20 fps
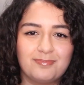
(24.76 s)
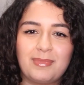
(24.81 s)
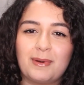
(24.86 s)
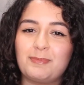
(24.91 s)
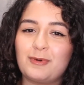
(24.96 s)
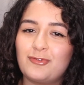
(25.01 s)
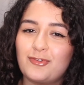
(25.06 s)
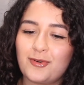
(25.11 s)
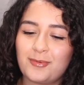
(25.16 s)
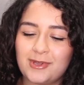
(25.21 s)
But
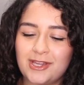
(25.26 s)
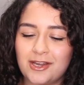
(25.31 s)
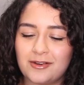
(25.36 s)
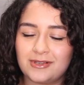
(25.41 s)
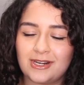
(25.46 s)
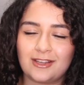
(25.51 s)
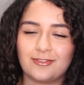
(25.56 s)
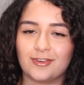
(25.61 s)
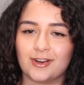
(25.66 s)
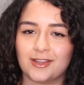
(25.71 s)
before we go
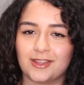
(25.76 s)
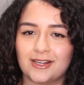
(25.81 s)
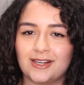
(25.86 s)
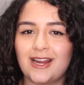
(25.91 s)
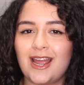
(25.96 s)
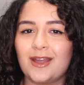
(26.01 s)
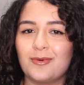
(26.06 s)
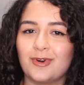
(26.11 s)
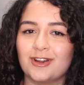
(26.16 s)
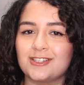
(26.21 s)
any further,
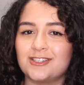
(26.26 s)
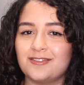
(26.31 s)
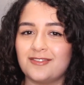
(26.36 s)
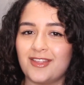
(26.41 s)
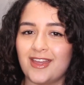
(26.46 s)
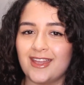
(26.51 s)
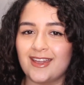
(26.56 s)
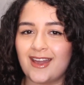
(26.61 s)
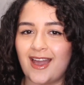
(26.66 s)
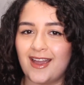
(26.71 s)
I want to
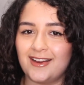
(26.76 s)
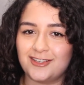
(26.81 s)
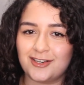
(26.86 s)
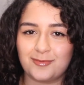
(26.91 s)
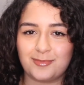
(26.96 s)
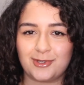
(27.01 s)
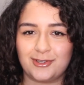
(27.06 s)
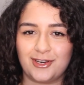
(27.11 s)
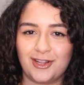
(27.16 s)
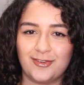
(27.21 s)
thank Kinder
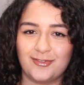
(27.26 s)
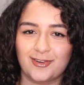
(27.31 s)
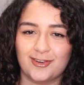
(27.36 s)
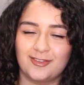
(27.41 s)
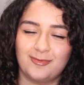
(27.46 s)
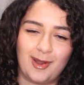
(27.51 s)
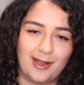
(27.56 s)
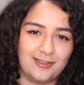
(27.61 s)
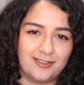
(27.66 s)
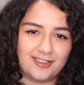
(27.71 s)
Beauty for
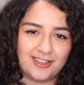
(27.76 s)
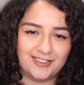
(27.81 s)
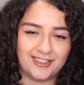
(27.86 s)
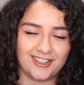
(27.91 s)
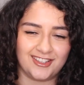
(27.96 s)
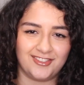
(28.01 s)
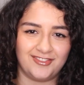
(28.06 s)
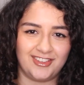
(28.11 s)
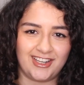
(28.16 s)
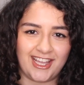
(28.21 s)
sponsoring
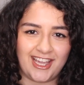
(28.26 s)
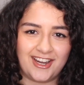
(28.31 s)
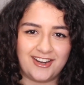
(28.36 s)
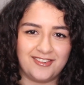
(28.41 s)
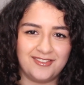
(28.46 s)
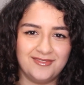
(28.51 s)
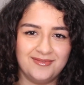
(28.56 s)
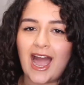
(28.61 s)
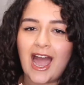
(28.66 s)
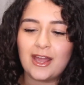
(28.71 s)
this
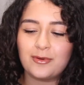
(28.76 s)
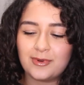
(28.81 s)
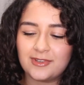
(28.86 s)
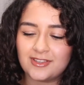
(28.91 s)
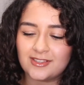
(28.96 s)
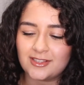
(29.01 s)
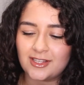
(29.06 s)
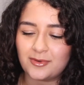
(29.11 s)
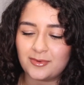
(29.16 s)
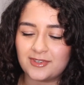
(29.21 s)
video. I
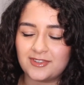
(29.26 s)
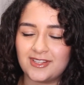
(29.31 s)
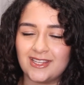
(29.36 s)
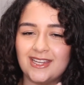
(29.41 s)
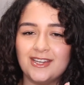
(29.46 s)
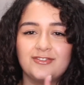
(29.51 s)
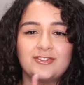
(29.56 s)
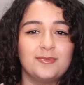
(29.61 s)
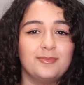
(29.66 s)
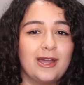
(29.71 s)
recently
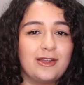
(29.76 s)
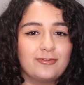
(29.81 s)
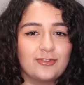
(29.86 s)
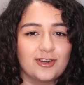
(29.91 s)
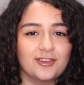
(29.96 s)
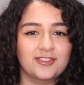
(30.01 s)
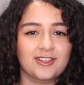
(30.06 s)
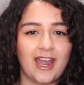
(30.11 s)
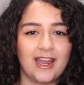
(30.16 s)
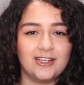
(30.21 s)
received my
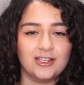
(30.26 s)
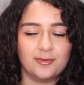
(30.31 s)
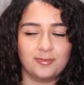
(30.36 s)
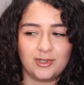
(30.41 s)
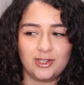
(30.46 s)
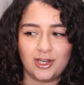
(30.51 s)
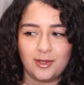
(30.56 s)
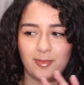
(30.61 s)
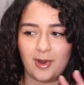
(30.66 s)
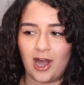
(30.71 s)
first Kinder
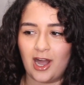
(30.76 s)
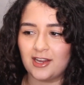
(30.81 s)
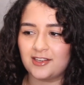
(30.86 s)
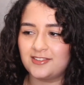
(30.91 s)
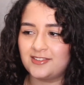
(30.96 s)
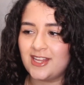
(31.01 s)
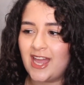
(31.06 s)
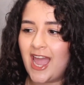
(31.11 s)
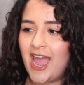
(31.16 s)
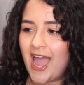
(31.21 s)
Beauty
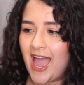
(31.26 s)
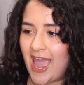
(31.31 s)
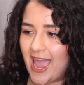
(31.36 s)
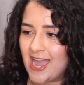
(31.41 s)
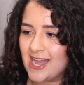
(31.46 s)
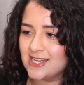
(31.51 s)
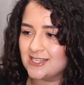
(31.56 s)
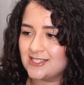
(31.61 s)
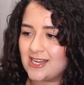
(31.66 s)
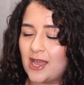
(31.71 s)
box
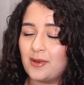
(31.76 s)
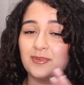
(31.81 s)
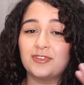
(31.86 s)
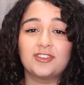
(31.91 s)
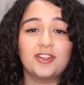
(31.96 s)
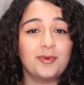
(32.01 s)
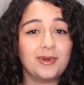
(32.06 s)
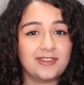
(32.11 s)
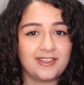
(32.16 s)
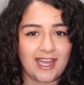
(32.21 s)
and I was
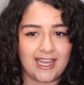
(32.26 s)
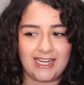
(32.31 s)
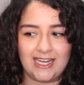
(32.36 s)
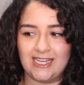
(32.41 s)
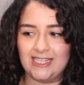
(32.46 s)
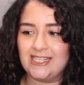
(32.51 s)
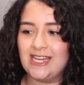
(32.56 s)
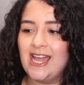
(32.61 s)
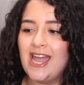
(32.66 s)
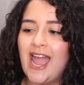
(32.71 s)
so
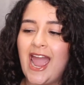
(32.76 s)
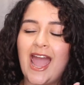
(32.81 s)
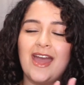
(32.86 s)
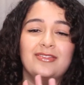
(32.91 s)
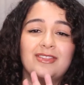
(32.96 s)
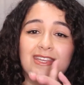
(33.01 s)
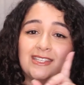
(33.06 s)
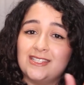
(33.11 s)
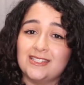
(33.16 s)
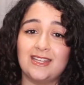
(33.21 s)
excited,
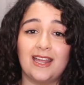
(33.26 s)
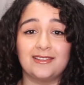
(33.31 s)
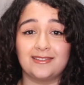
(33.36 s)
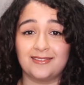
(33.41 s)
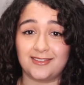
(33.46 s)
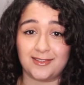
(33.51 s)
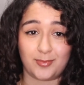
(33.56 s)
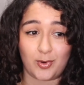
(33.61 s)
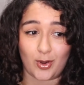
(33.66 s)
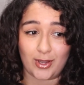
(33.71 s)
and they did not
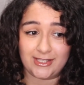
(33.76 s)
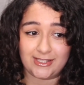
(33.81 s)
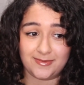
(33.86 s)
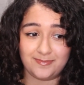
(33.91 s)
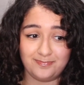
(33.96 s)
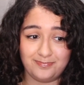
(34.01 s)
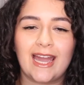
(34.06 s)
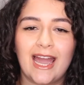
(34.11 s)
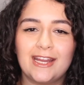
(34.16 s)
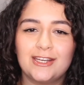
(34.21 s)
disappoint.
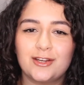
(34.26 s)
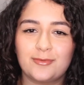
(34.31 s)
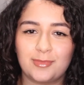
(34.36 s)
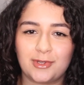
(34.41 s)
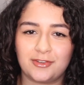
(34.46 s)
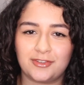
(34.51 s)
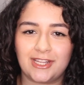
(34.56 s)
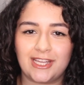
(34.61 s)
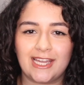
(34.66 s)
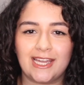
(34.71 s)
Kinder
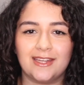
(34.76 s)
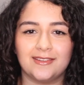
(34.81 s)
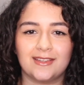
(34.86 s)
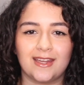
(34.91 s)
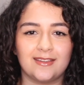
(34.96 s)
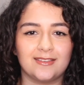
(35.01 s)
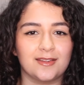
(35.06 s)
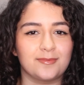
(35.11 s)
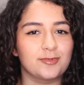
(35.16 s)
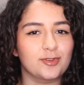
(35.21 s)
Beauty is
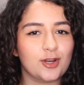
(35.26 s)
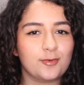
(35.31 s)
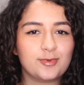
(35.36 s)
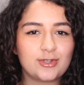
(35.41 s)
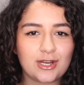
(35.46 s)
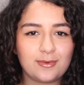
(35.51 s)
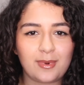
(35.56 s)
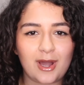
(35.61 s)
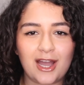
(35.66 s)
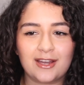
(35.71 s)
a
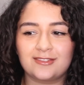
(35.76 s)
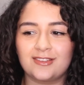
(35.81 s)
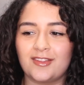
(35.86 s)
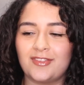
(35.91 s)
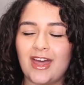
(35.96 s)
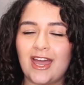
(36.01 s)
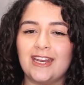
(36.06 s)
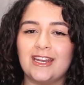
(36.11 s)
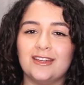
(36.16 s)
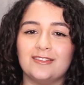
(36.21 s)
subscription box
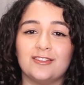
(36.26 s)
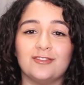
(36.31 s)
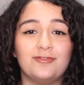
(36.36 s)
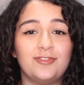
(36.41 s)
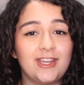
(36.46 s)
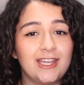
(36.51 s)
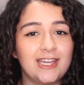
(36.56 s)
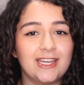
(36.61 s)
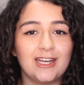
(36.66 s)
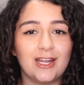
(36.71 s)
that is
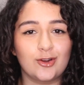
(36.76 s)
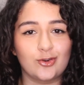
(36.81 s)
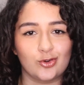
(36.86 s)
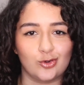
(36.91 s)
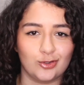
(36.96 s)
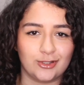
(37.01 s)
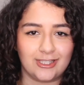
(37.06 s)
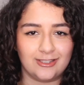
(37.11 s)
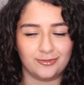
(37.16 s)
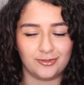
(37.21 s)
vegan and
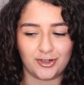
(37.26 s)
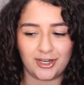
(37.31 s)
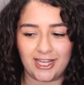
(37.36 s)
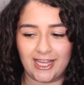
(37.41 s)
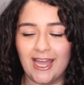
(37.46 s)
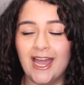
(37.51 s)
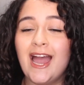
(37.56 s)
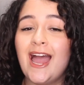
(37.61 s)
cruelty-free,